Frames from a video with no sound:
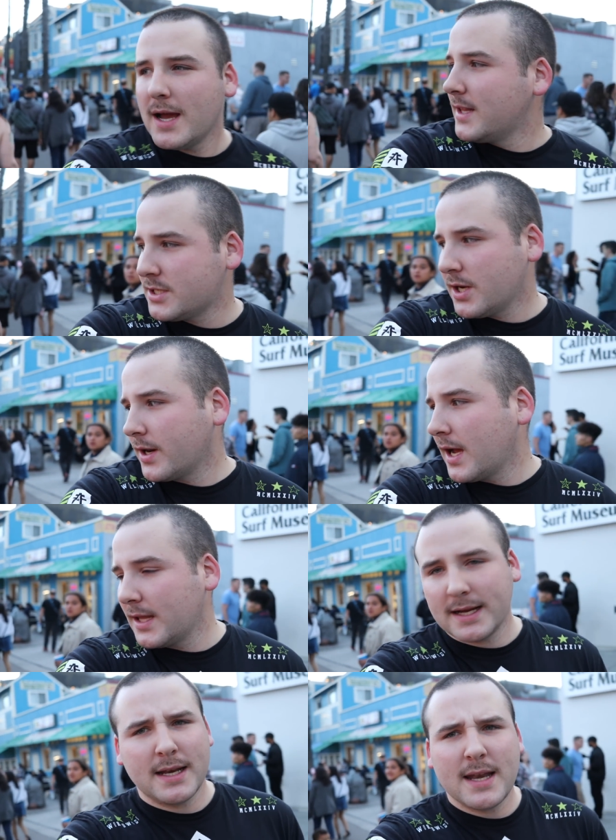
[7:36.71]
I think she already got
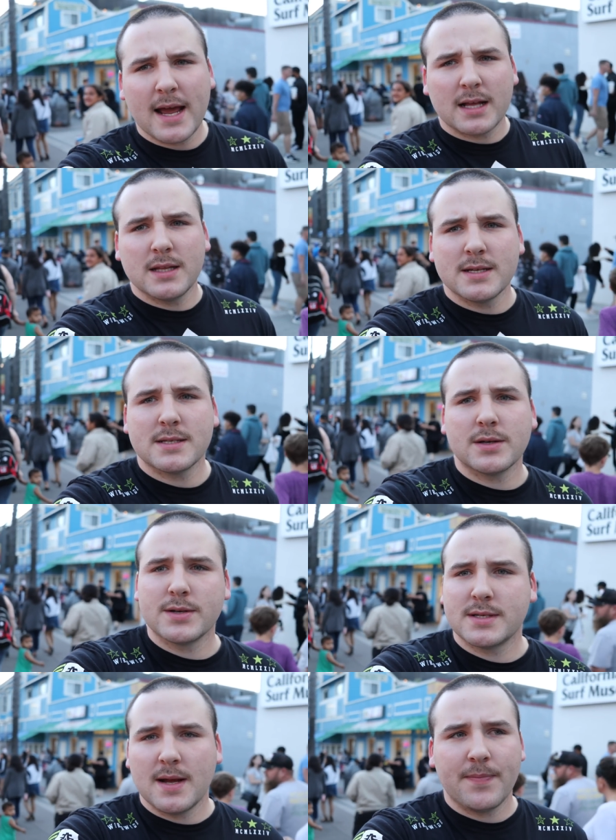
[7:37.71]
like a necklace
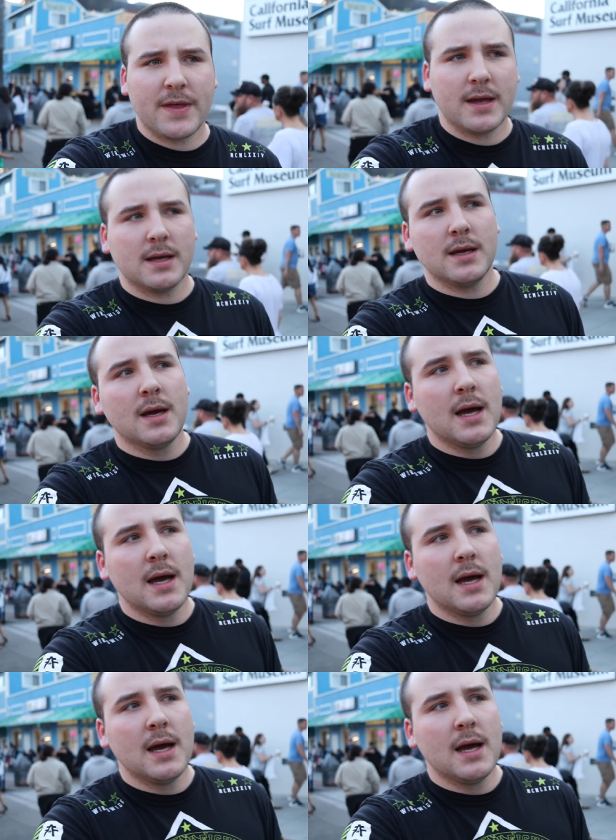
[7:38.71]
or something.